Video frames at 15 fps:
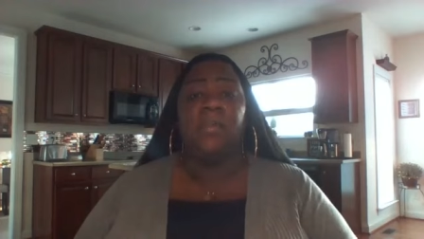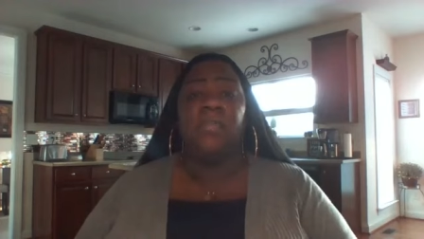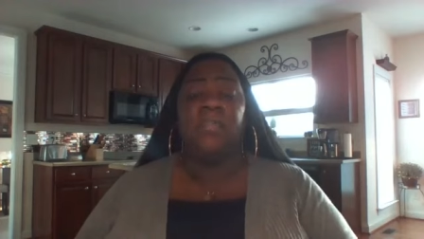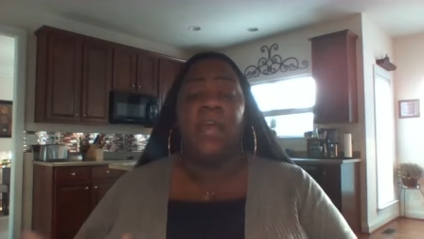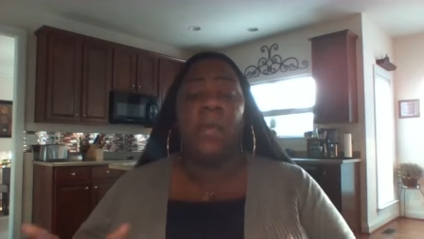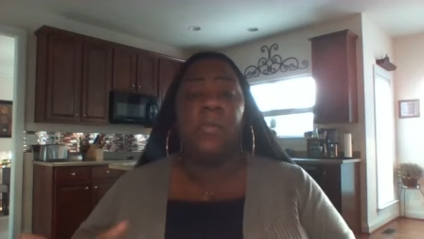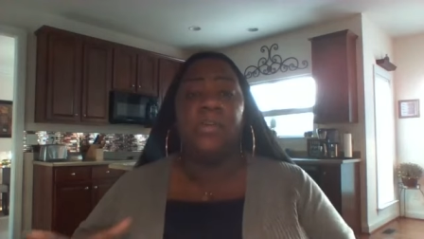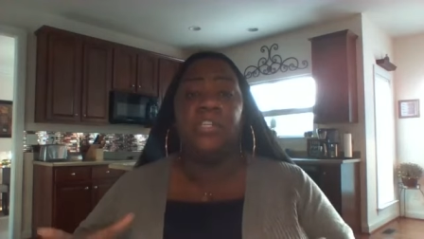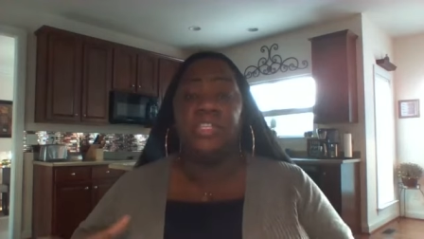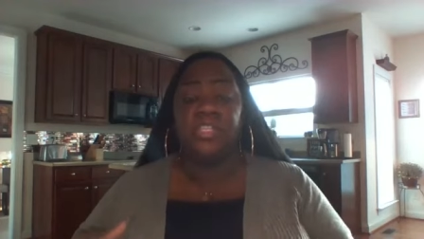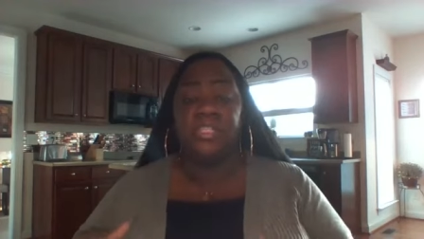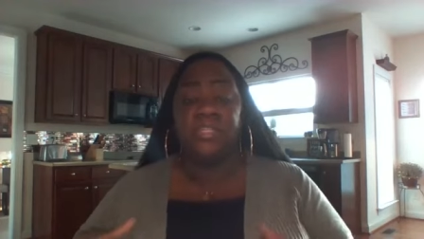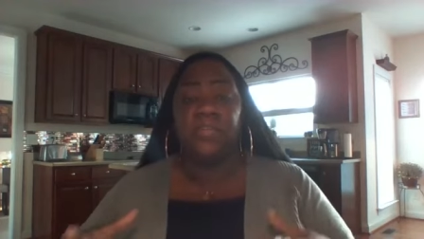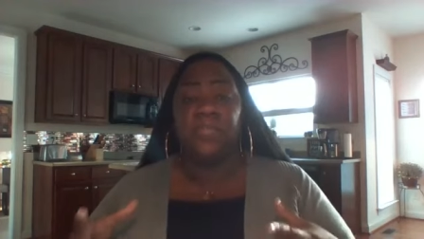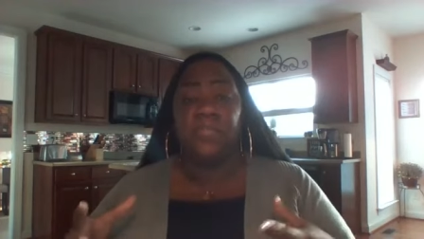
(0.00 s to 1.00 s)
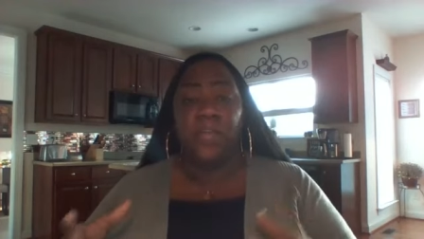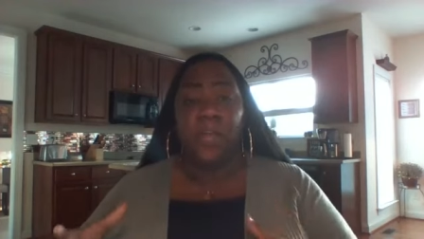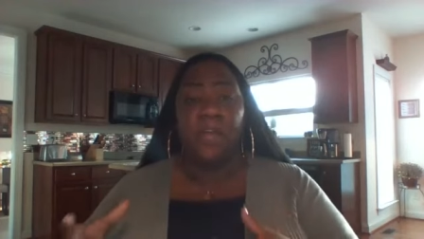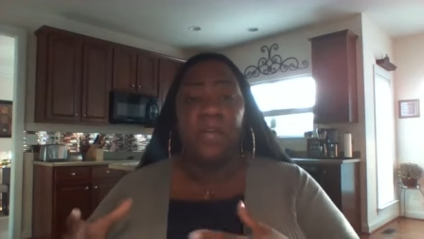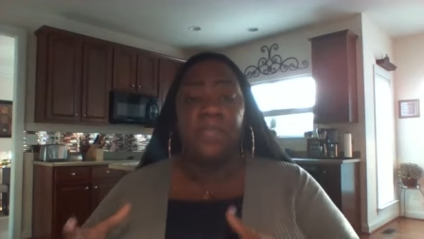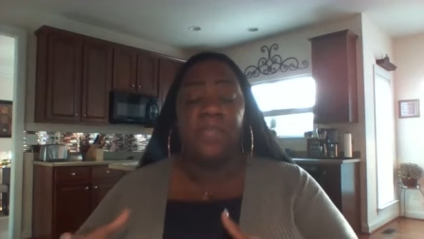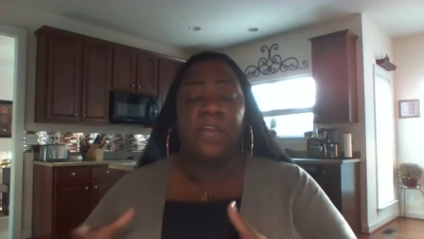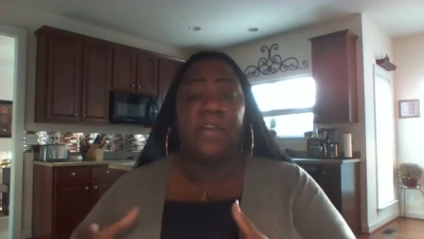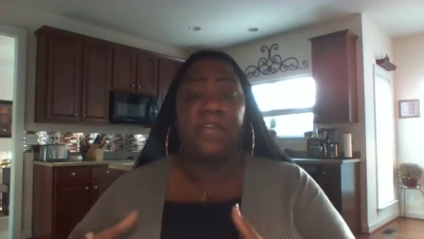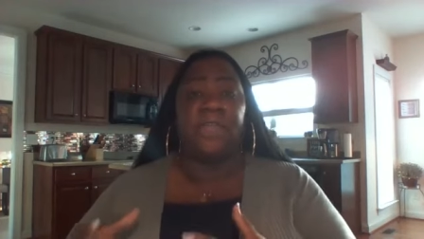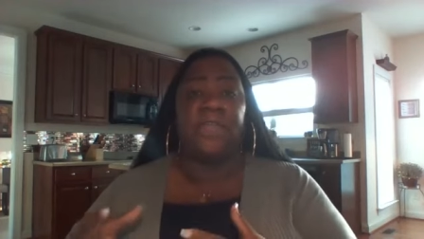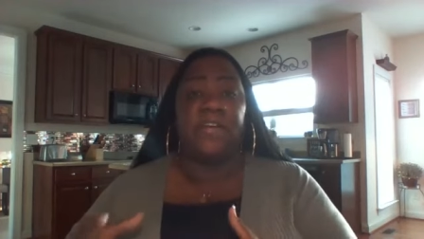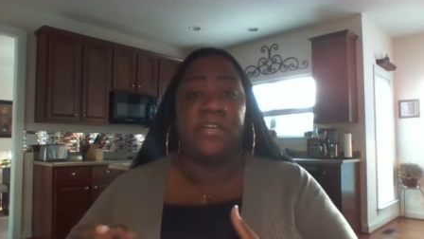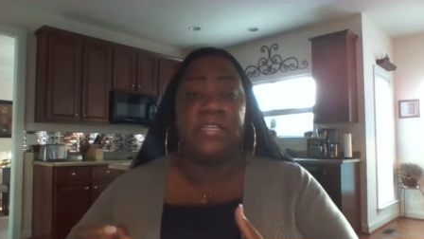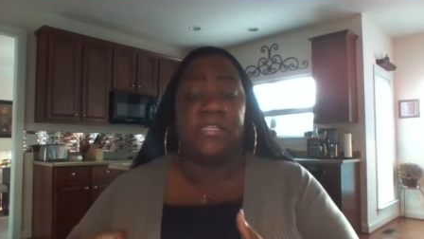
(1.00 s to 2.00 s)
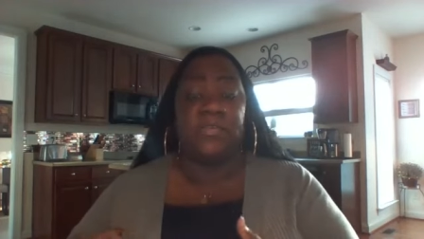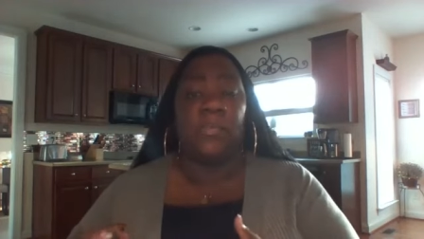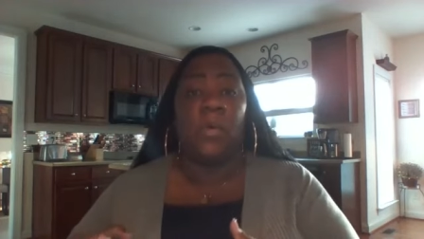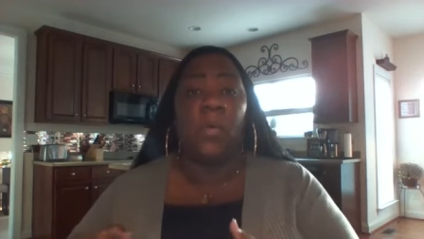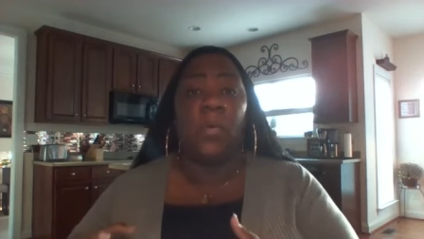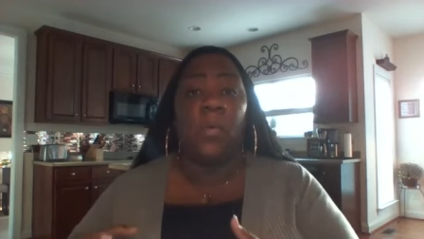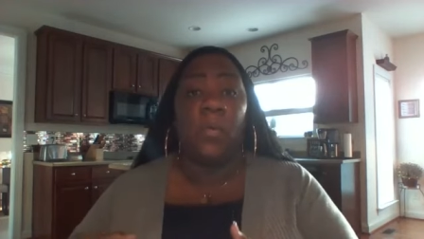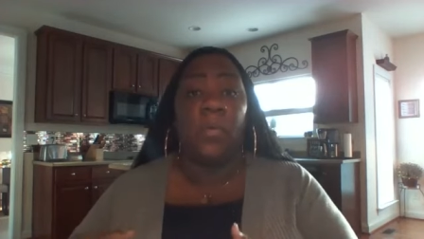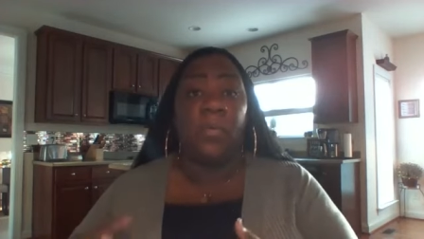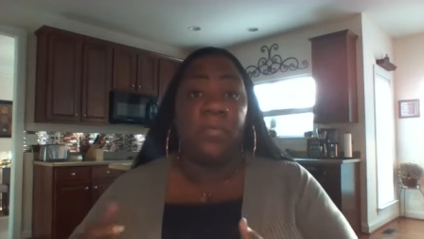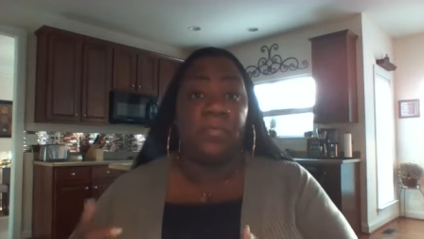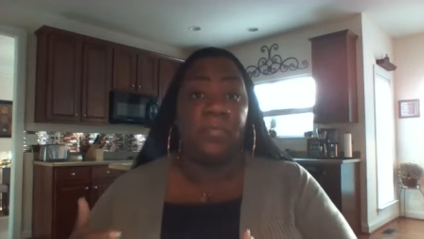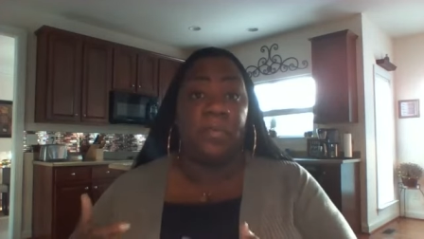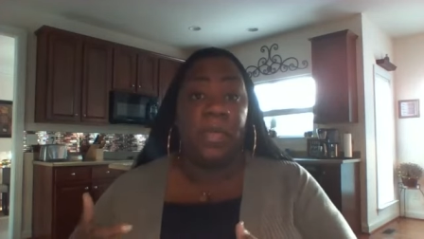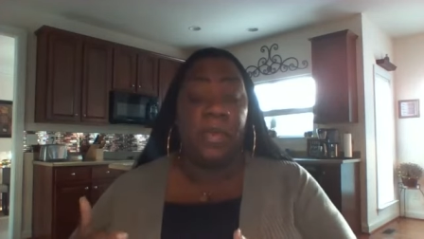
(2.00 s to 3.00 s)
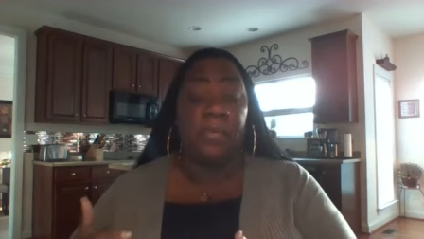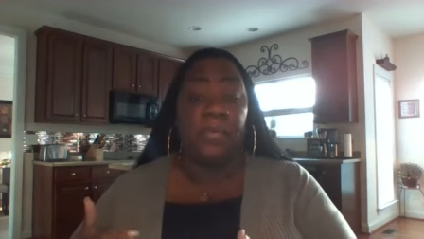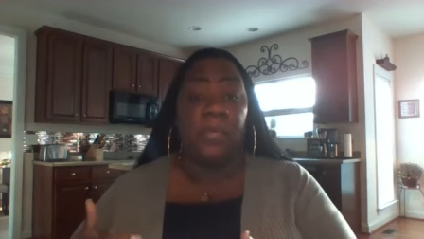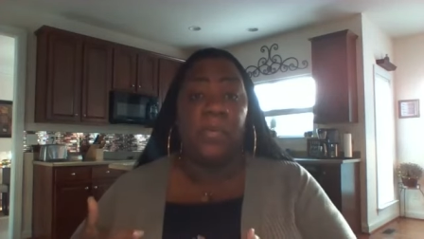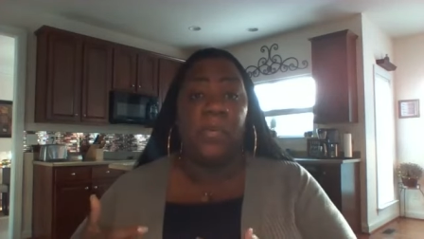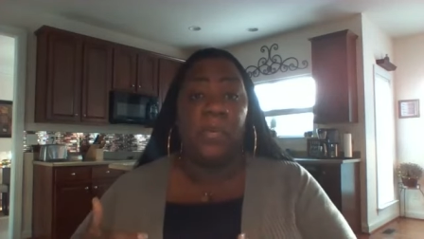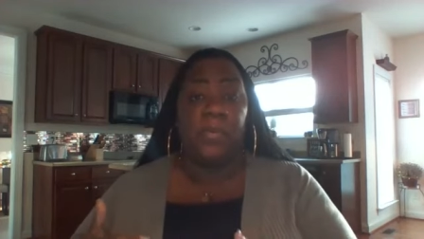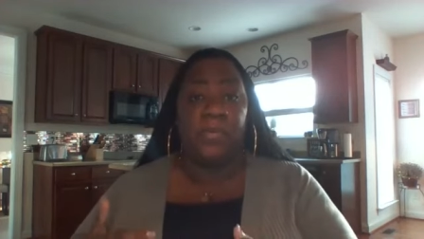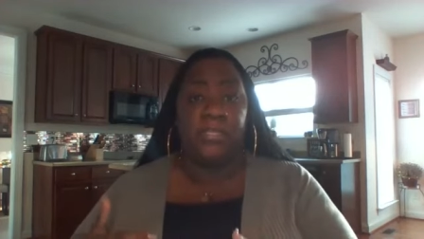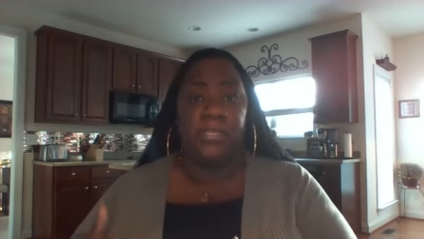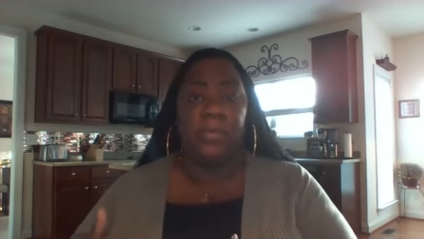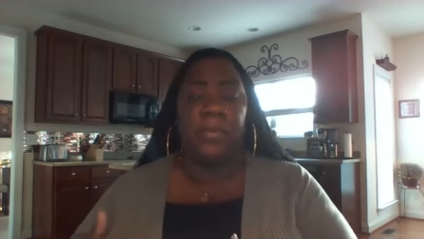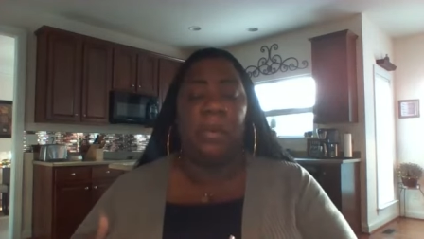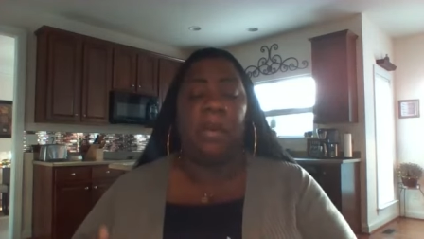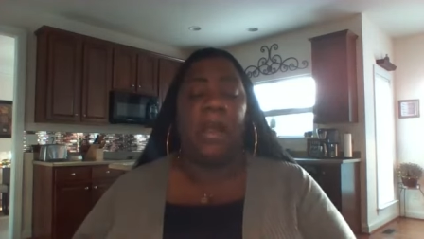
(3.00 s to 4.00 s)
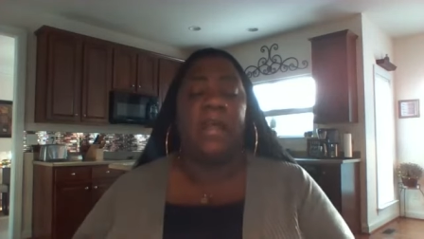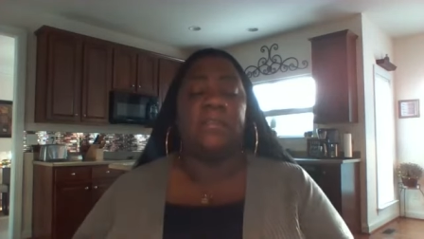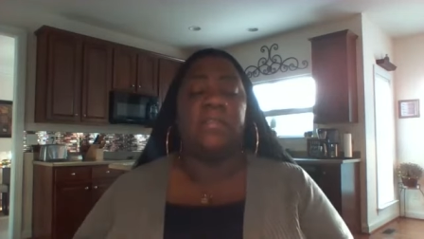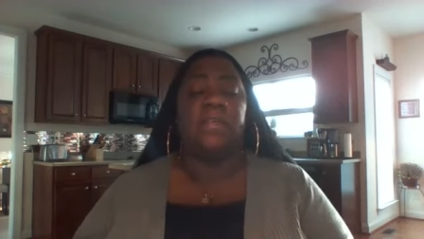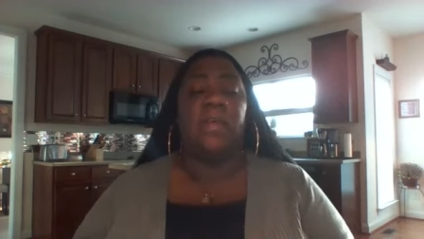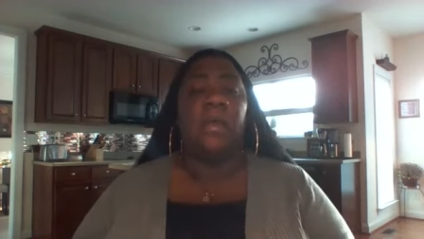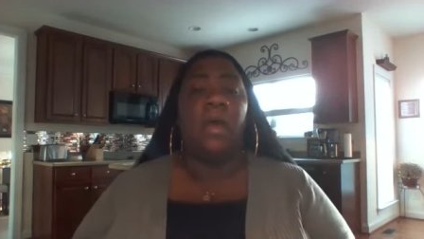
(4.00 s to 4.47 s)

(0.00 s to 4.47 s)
there was just a very, very, very small group of people who were Democrats.